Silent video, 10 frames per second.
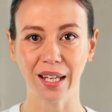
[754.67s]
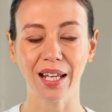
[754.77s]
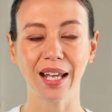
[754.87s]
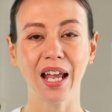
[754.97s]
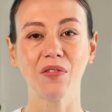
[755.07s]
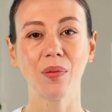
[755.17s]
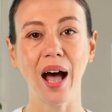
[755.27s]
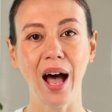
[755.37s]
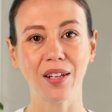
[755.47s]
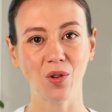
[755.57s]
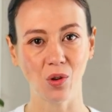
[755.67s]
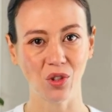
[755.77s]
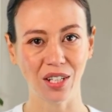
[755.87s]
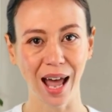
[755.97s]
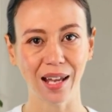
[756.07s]
The FBI is also
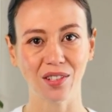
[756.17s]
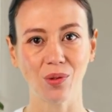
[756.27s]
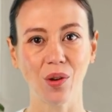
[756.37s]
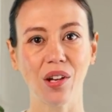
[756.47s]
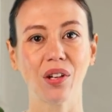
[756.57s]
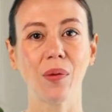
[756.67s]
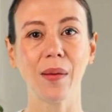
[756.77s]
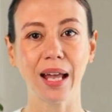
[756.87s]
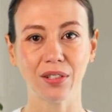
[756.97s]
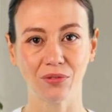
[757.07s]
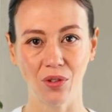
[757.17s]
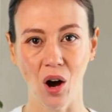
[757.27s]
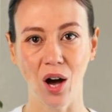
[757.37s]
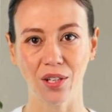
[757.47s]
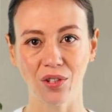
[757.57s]
tasked with combating
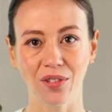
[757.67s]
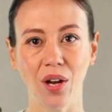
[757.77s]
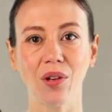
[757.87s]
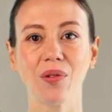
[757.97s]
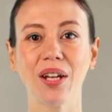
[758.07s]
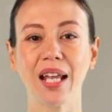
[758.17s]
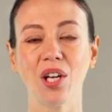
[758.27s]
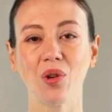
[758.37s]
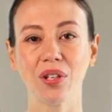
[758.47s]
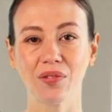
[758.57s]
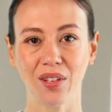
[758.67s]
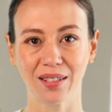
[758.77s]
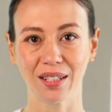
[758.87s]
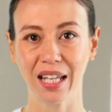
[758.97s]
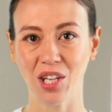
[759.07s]
fraud, so they can do the
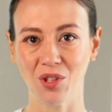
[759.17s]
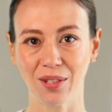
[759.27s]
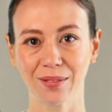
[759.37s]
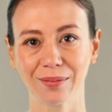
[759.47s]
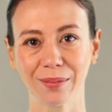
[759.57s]
investigation.